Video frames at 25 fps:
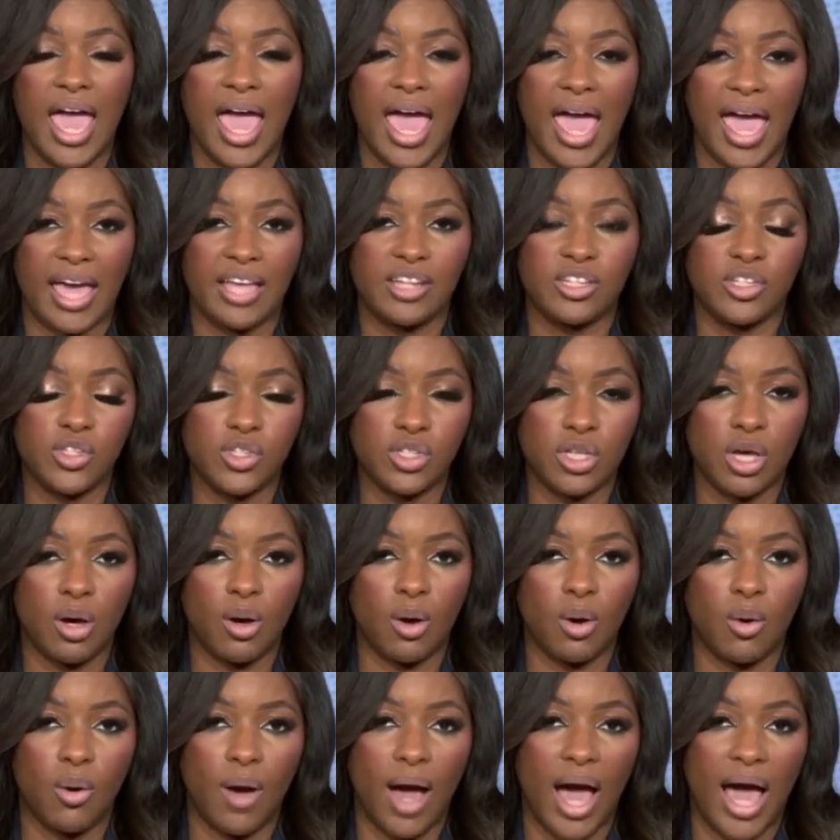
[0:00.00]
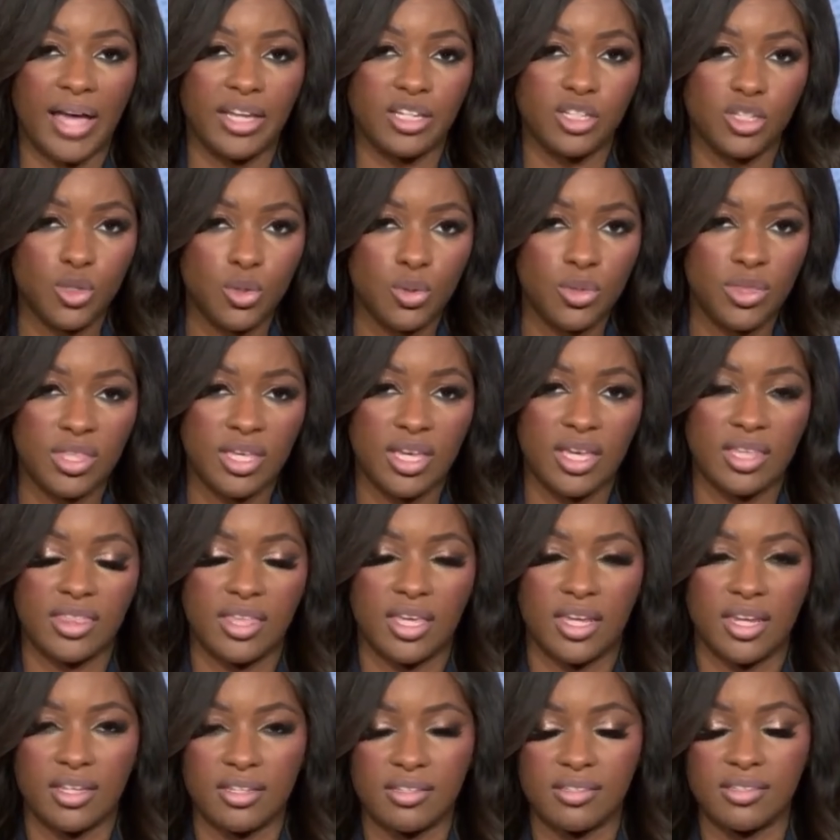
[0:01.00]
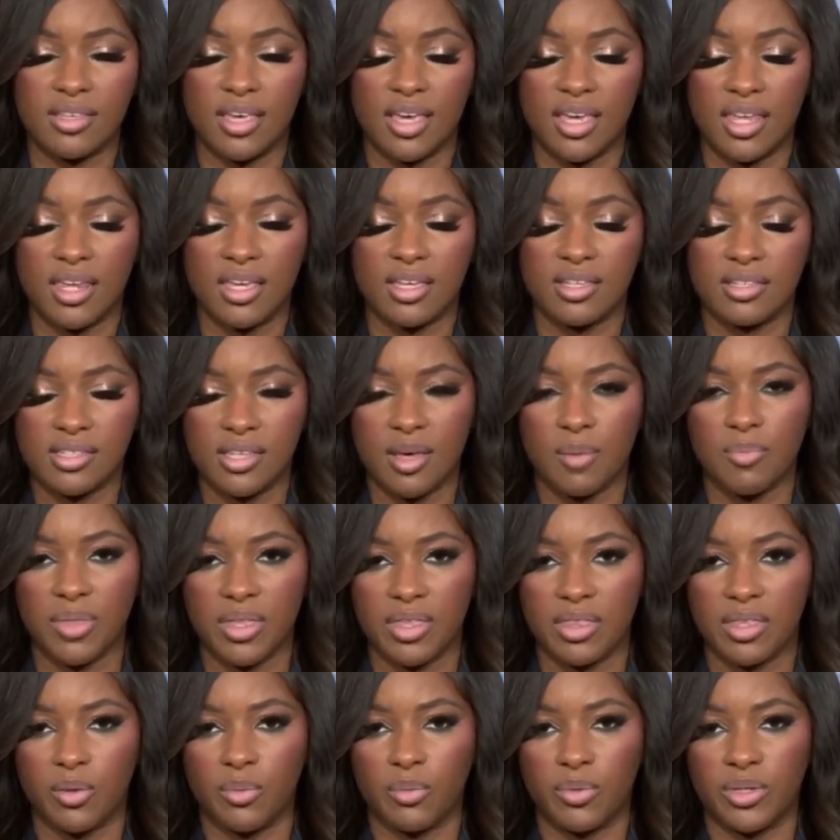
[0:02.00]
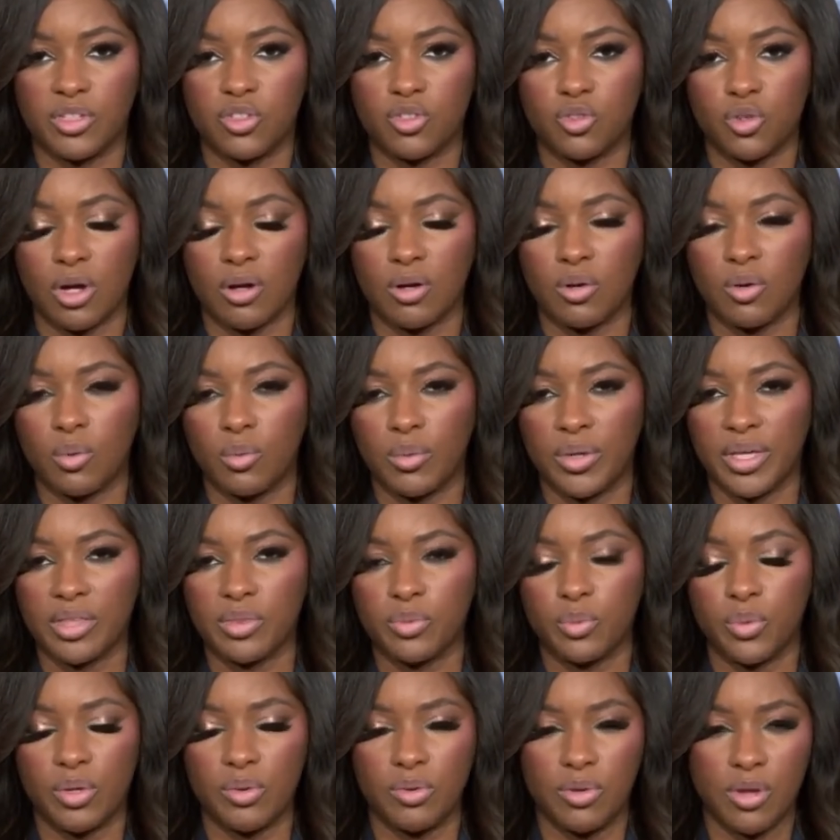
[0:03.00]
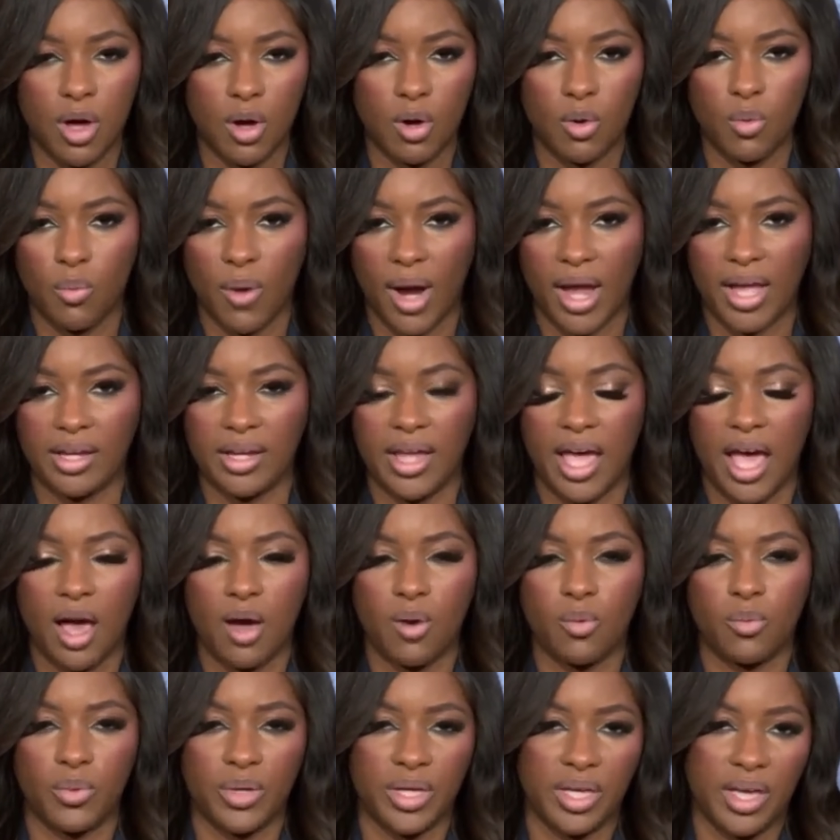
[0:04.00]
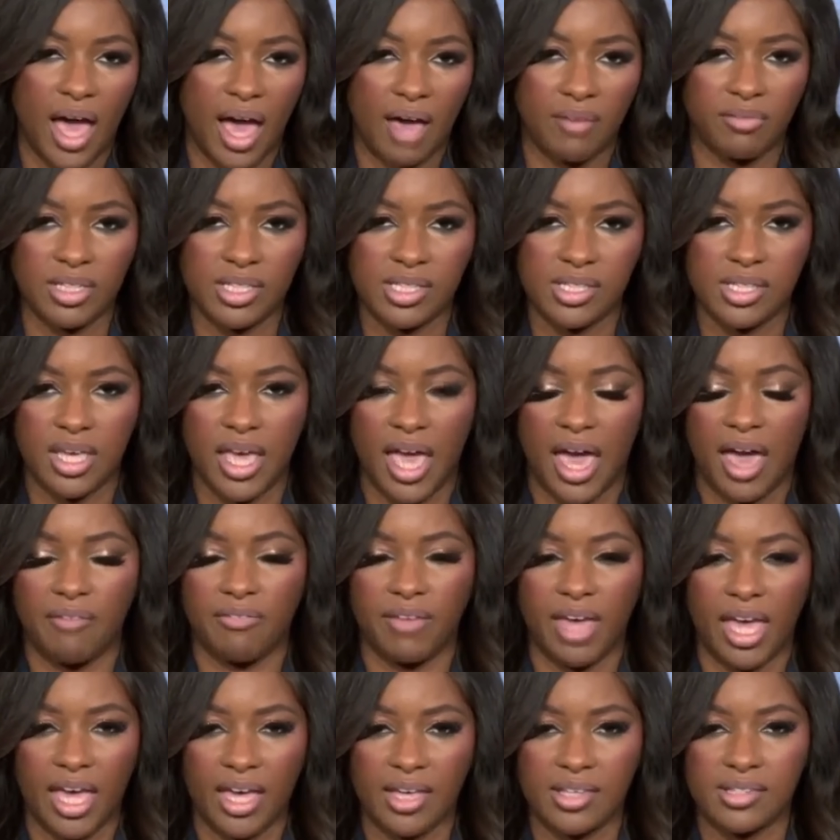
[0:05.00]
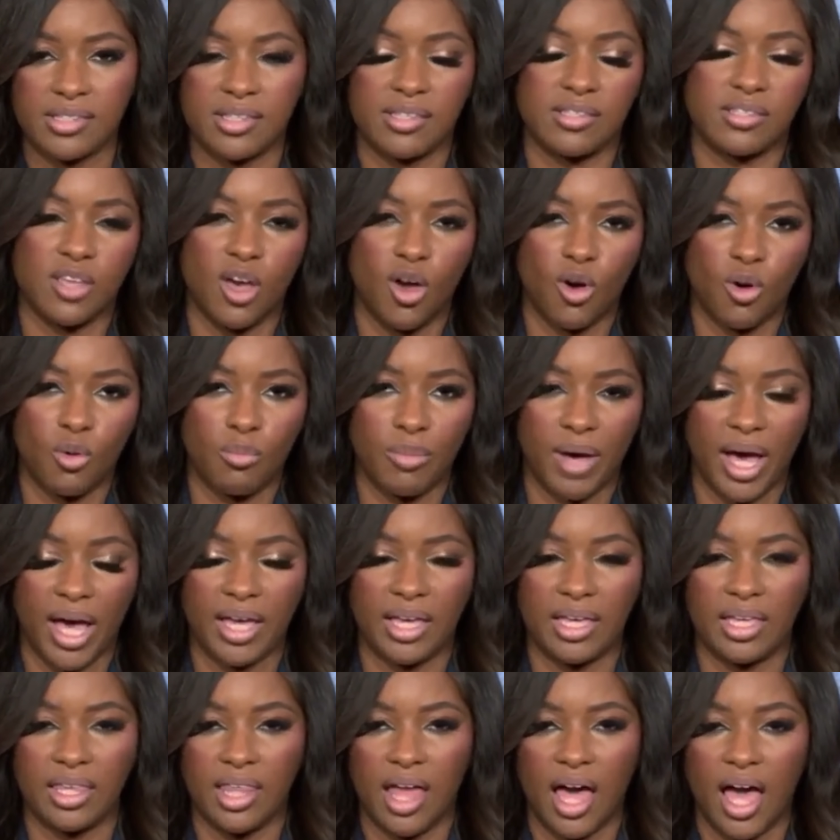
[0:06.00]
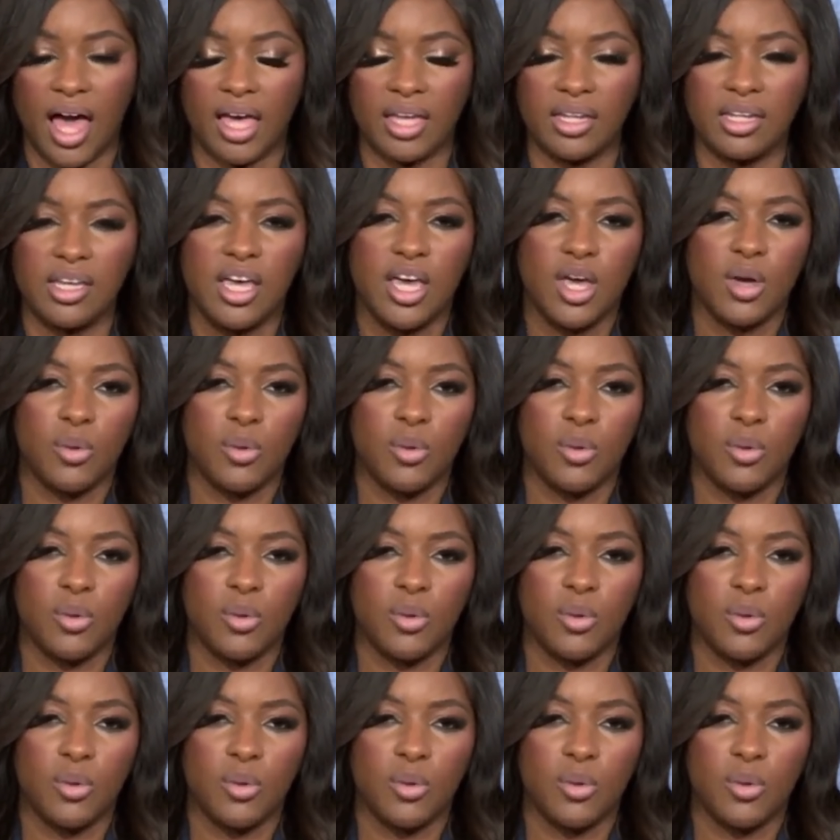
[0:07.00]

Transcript: And so I do think that it is something that we struggle with. We know right now we obviously have X that's owned by Elon.